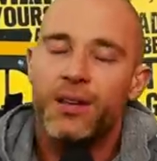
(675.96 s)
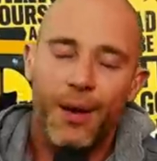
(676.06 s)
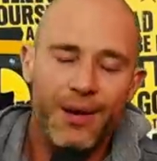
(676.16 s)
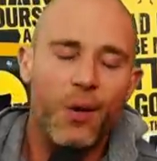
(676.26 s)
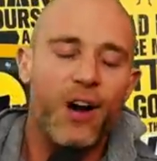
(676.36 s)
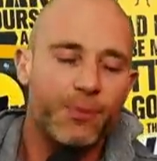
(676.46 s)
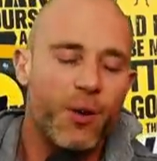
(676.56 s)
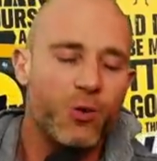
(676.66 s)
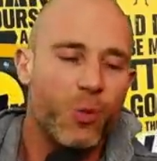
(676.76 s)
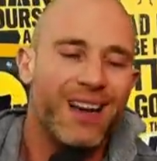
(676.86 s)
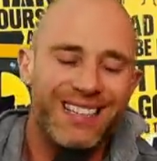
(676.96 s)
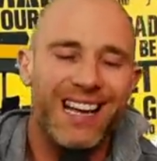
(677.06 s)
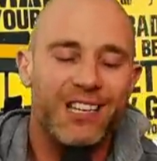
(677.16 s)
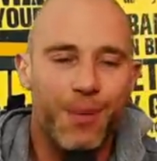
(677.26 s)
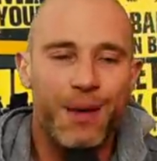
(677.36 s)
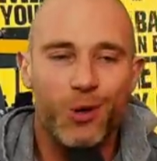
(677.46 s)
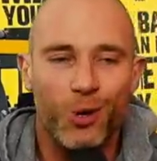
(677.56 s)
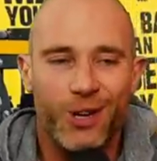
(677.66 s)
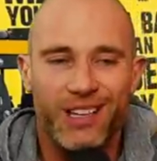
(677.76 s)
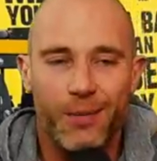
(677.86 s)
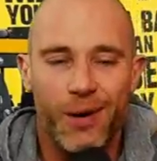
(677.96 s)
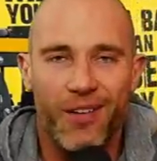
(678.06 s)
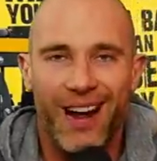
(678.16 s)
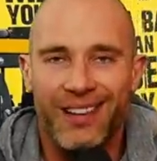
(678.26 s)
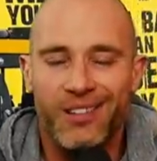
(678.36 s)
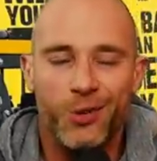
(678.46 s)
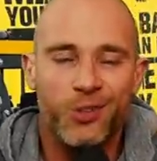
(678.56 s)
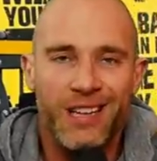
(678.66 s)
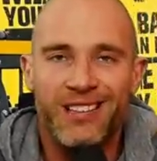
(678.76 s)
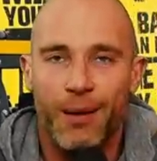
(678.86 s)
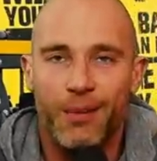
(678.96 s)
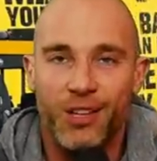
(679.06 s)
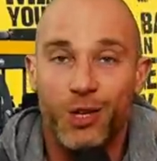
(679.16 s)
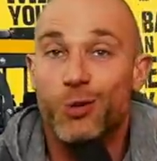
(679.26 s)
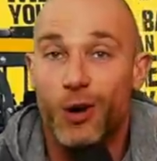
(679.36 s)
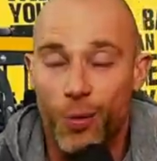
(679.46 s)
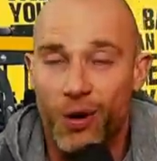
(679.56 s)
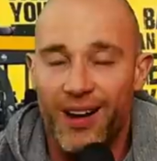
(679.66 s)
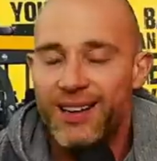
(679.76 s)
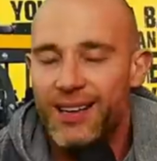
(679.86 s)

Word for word: I mean, it works both ways. Yes, maybe you'll look in the mirror and you'll see something that you don't like.